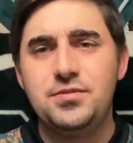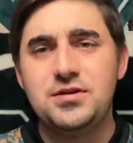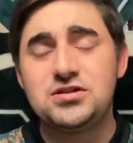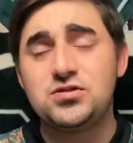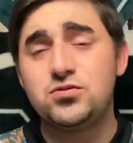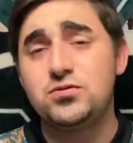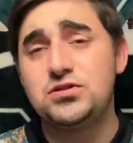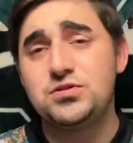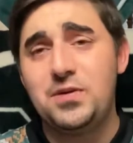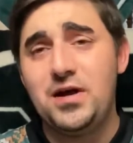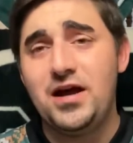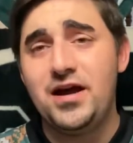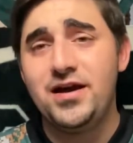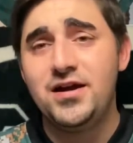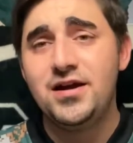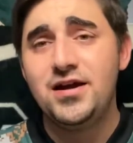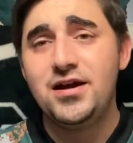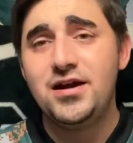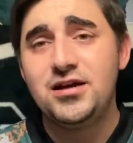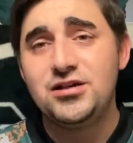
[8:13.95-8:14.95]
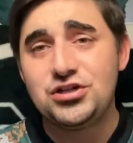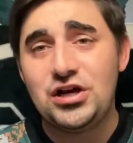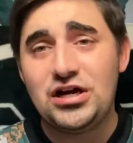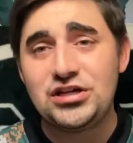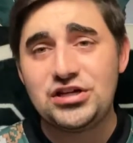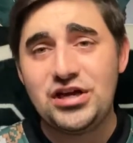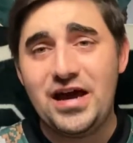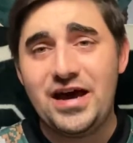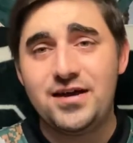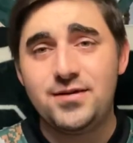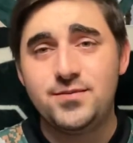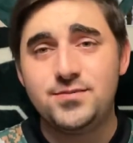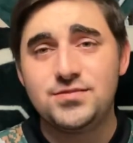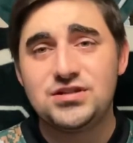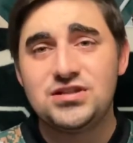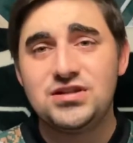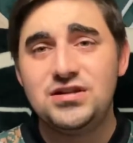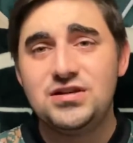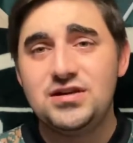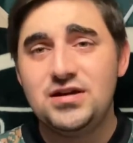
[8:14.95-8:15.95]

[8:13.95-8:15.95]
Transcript: This one's by Josh Adams,